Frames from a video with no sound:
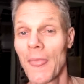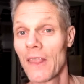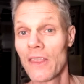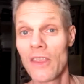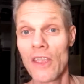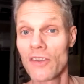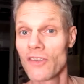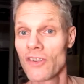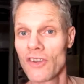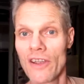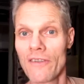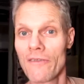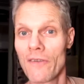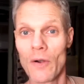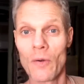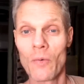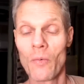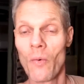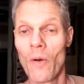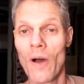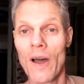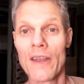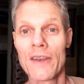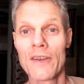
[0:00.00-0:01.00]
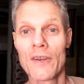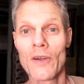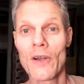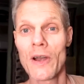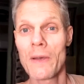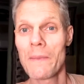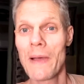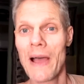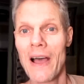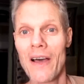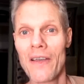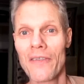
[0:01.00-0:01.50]
Did you ever wonder
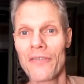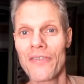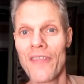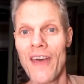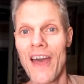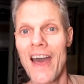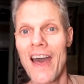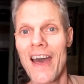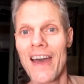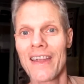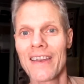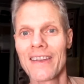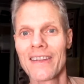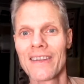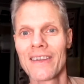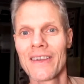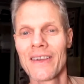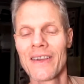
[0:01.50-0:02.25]
about that?